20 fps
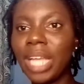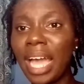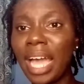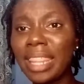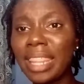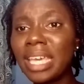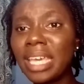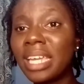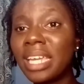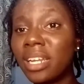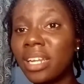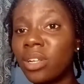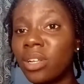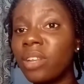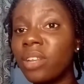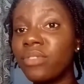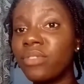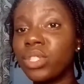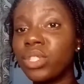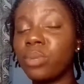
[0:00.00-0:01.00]
I think in
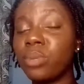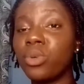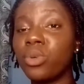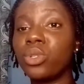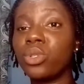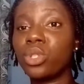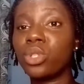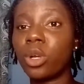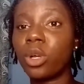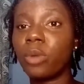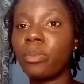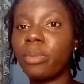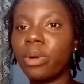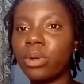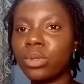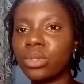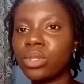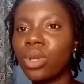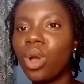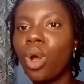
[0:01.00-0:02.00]
another video I'm going to talk
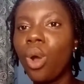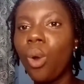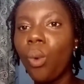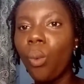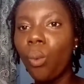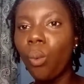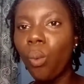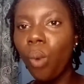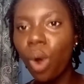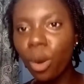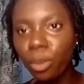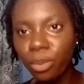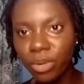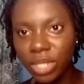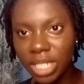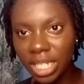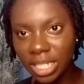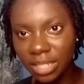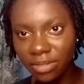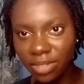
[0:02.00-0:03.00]
about what
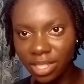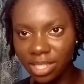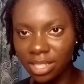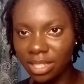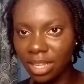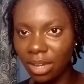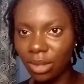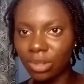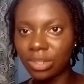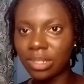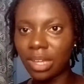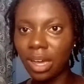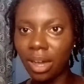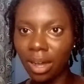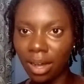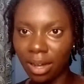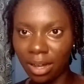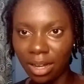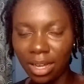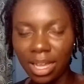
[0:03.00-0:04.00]
protective hairstyles
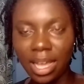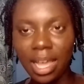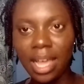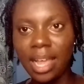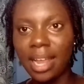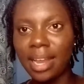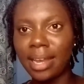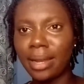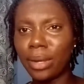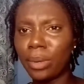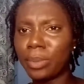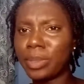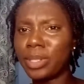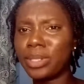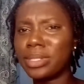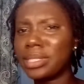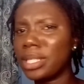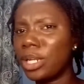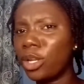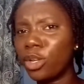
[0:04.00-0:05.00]
are now,
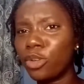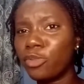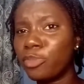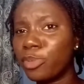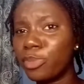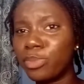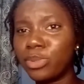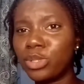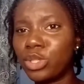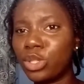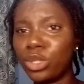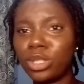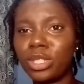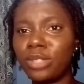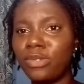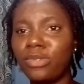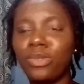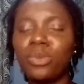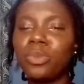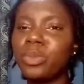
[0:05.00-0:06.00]
because a lot of people
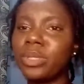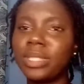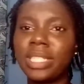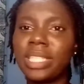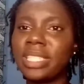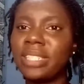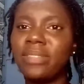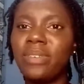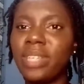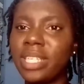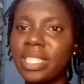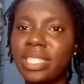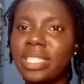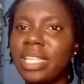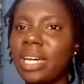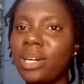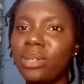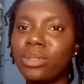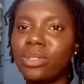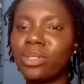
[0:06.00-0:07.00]
just feel protective
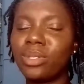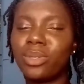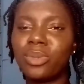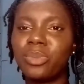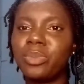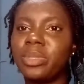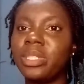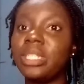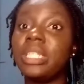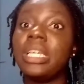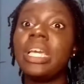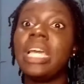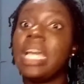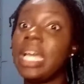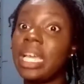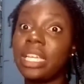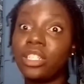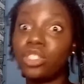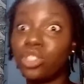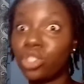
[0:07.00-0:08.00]
hairstyles could be
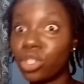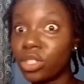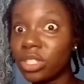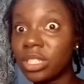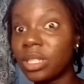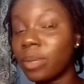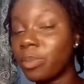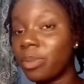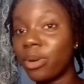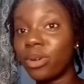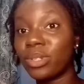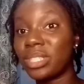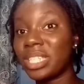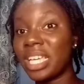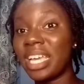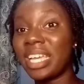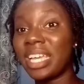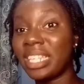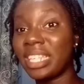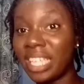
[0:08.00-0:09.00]
just about
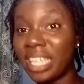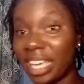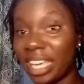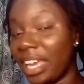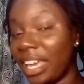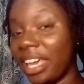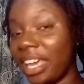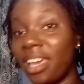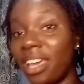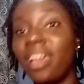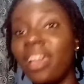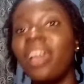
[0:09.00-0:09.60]
any hair.